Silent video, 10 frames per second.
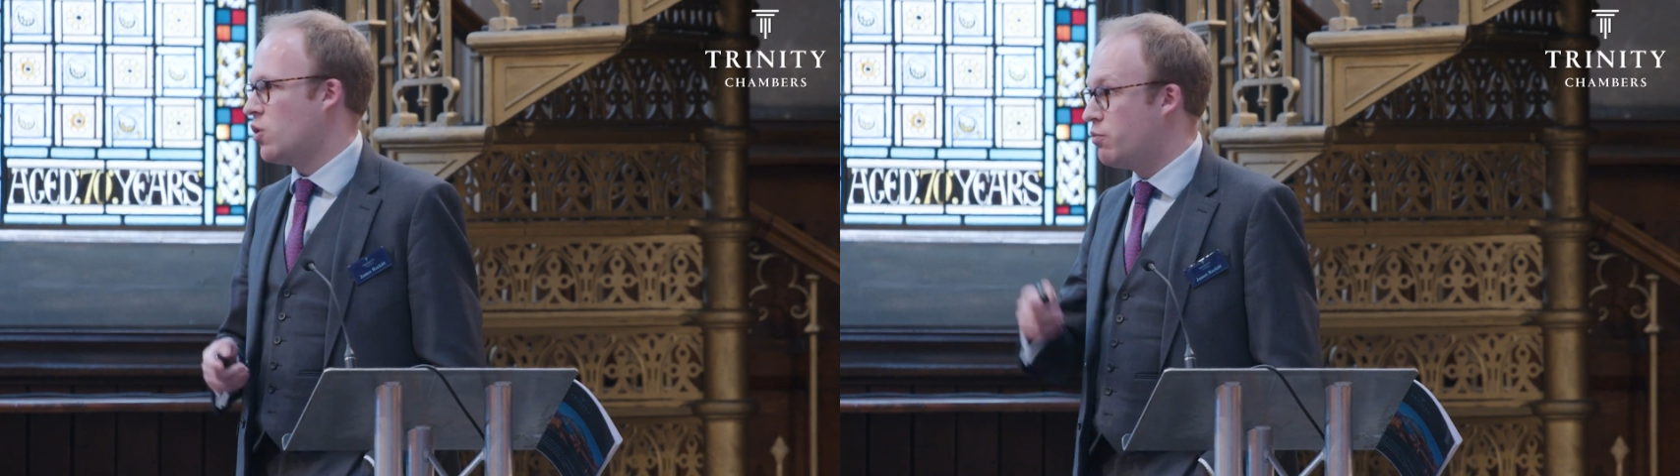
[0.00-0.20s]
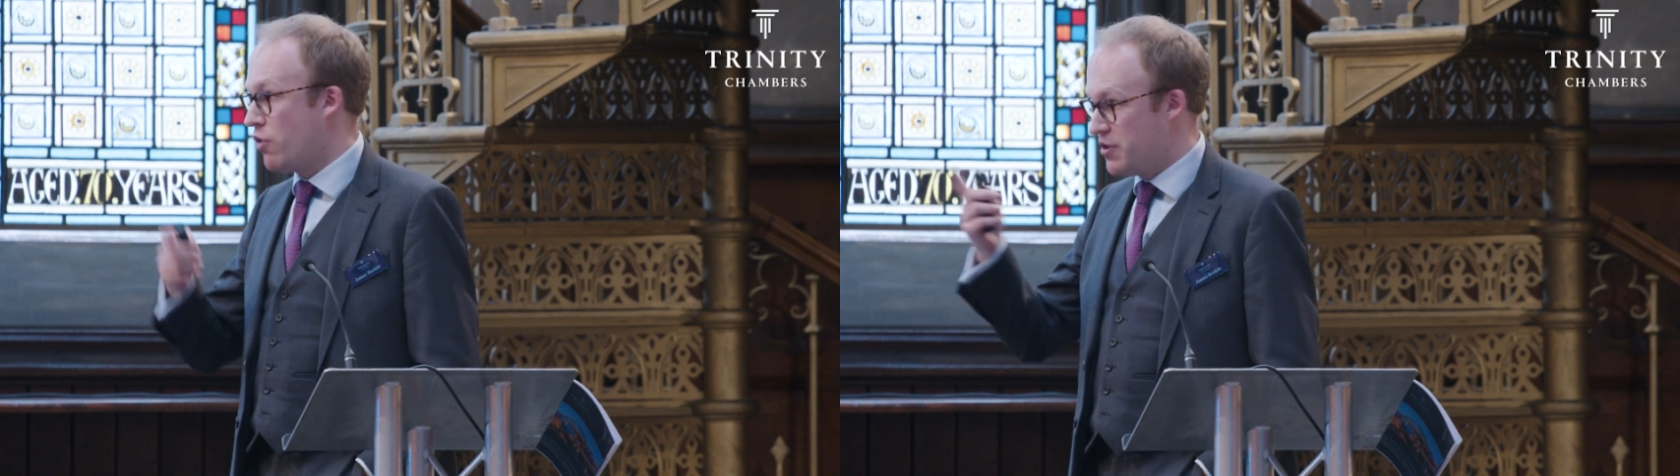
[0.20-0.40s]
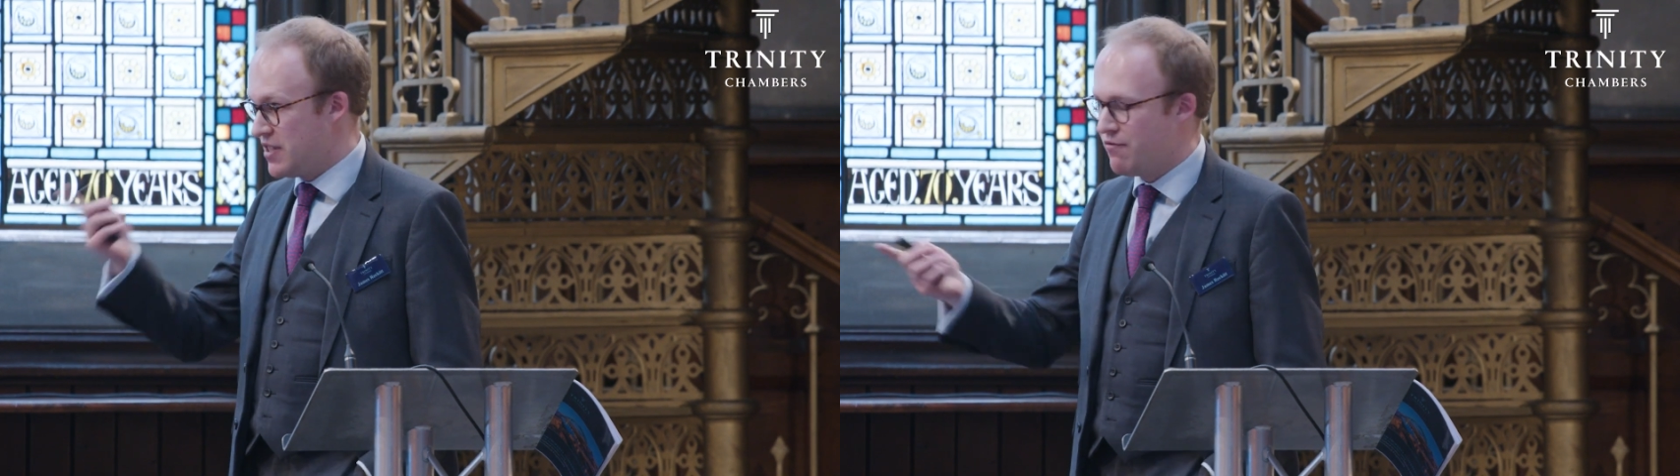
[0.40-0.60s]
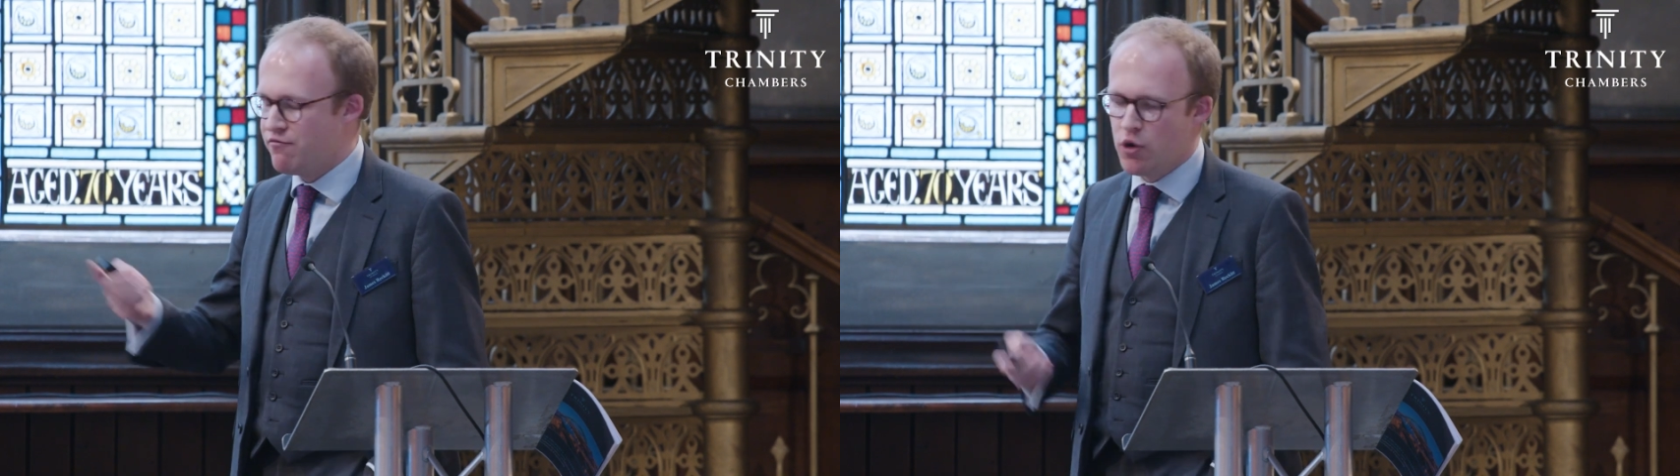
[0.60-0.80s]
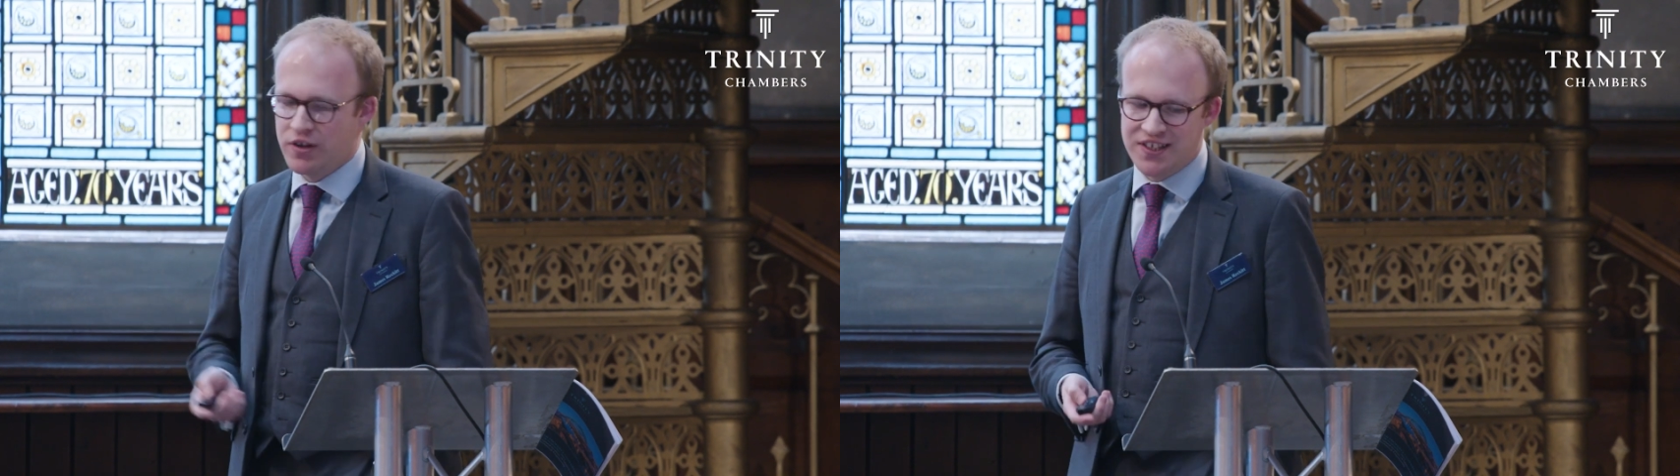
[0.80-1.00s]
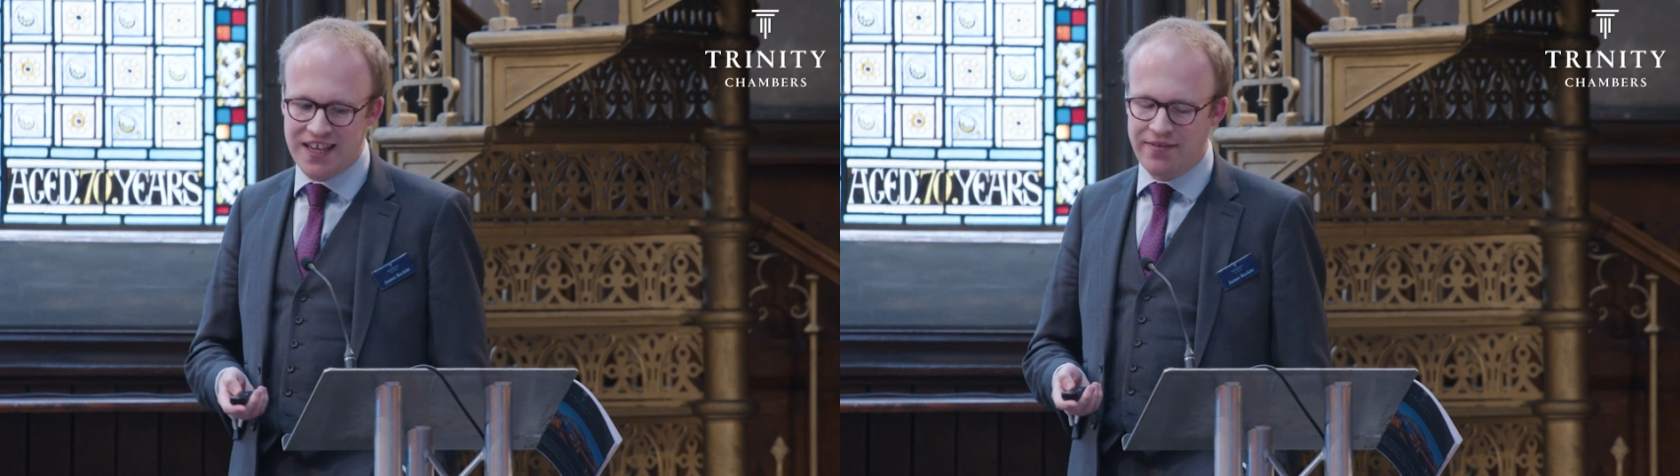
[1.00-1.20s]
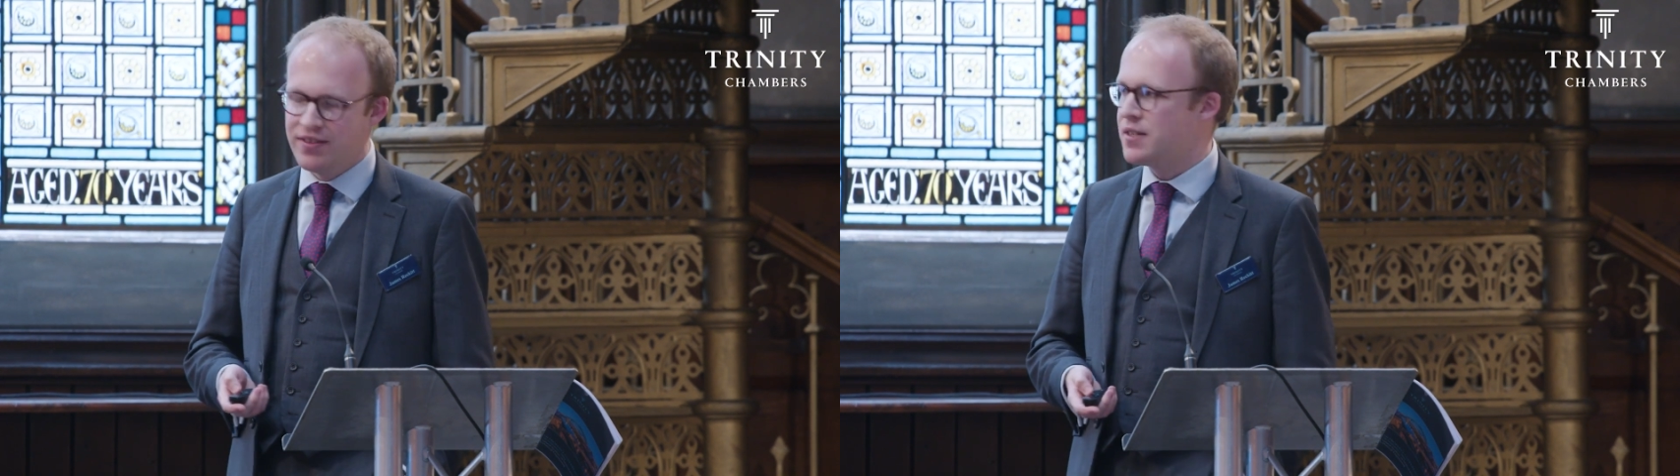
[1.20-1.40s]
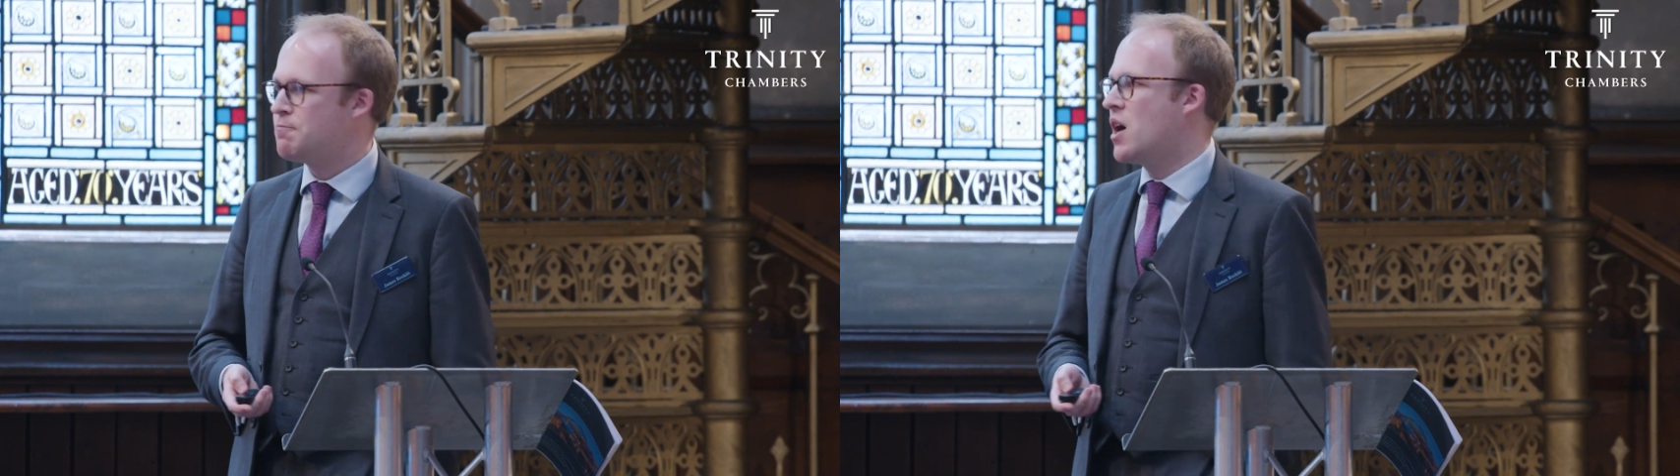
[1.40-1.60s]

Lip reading: or before it was given royal assent